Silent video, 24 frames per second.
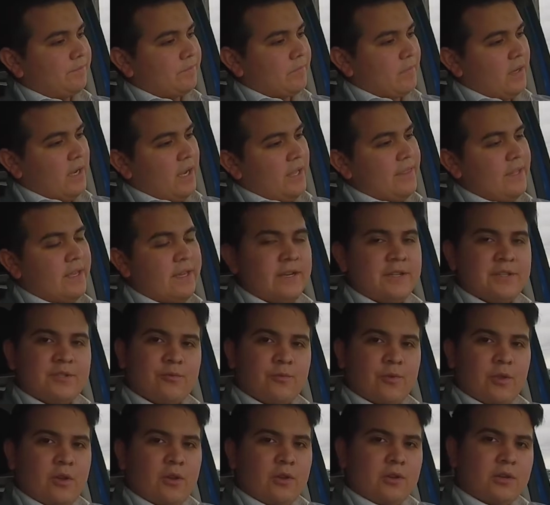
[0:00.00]
And then as
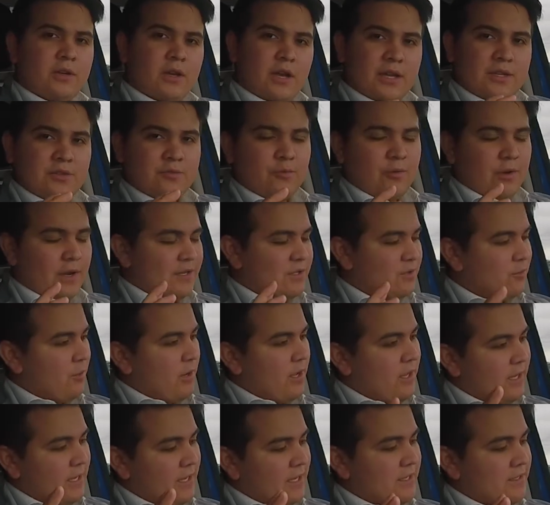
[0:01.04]

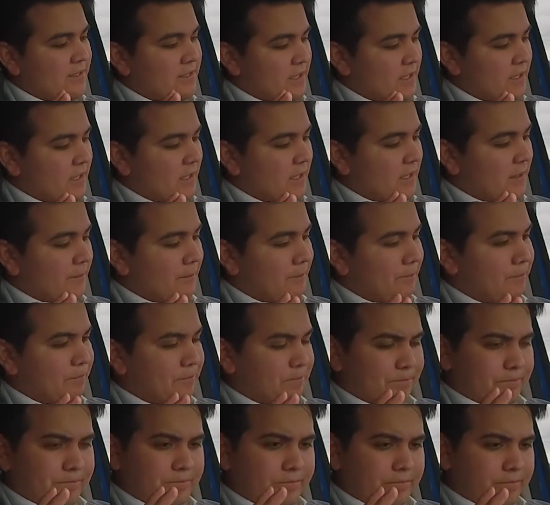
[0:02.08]
well as
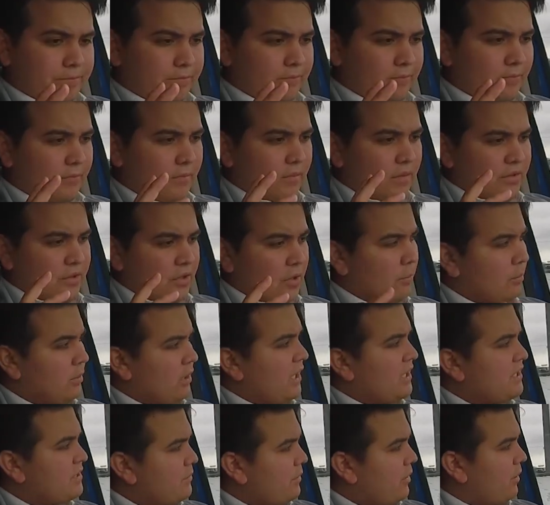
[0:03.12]
your
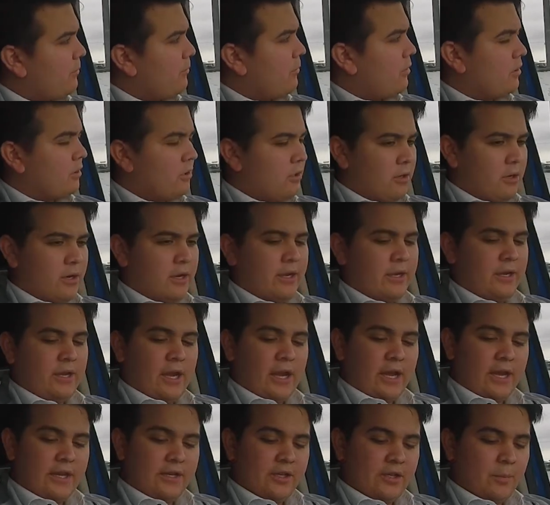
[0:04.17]
blind spot monitoring
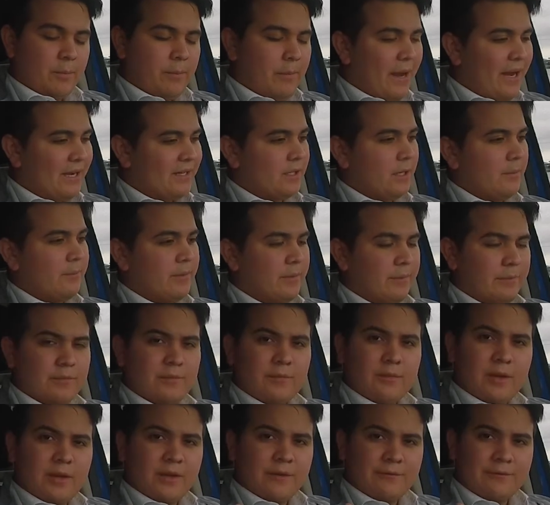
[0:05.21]
and your backup and
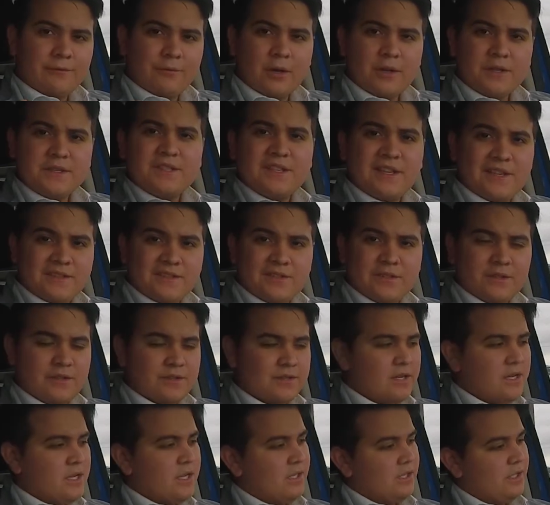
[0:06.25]
front sensors,
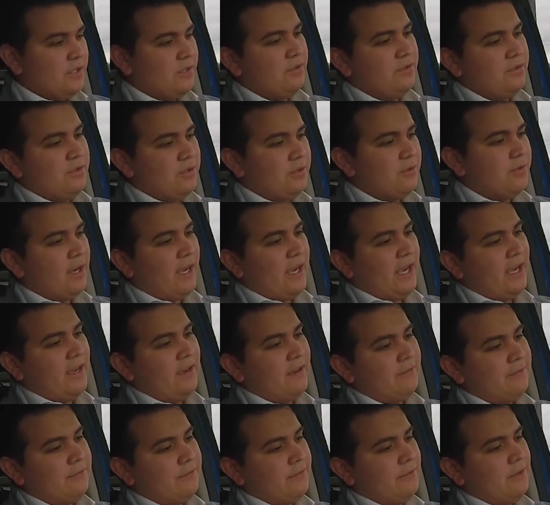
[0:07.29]
you do
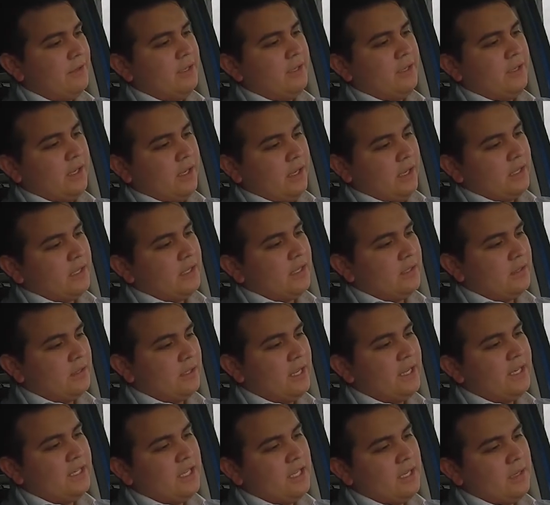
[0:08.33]
have
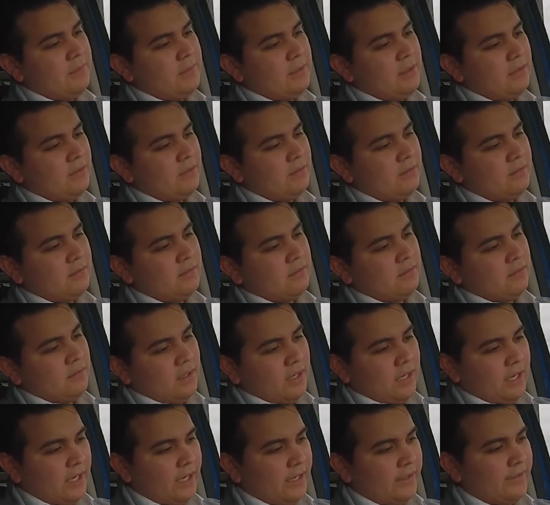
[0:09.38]
lane keeping,
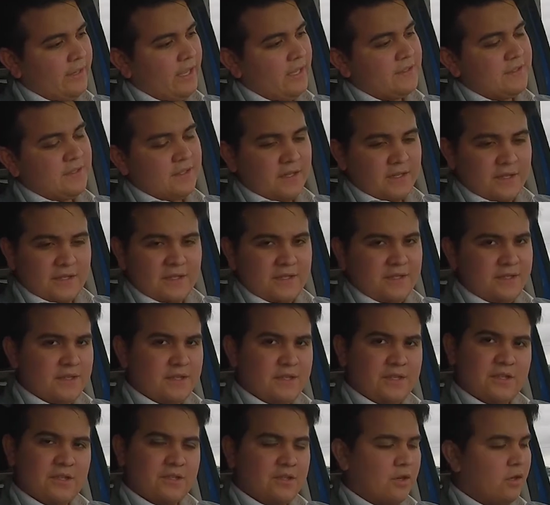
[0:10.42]
and that's easy
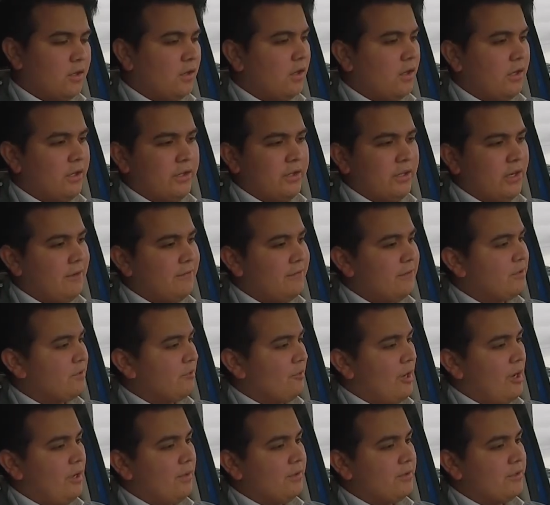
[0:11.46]
to turn on and off as
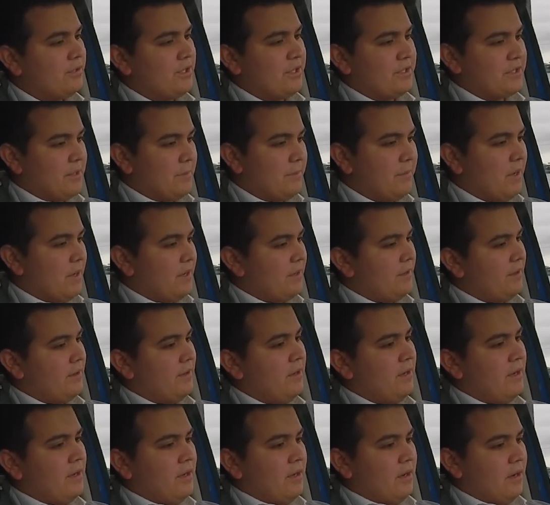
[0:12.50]
well. It's just a button
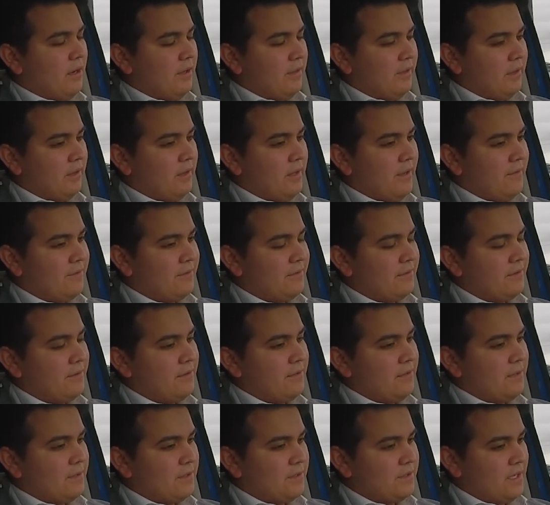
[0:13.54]
on the left
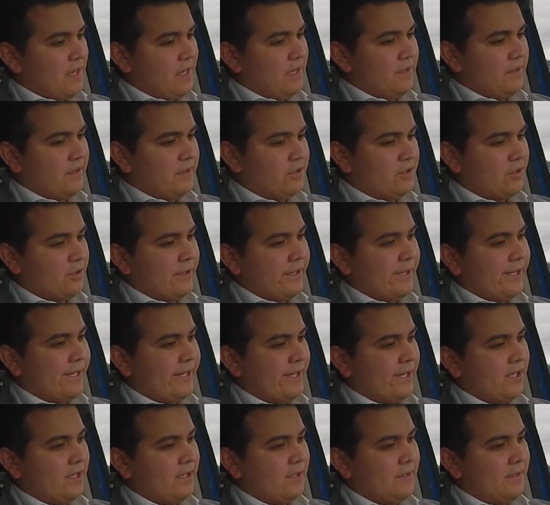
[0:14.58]
side of the tree
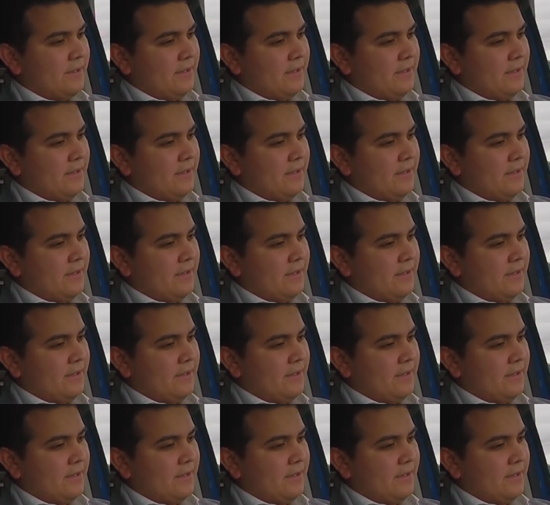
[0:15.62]
here.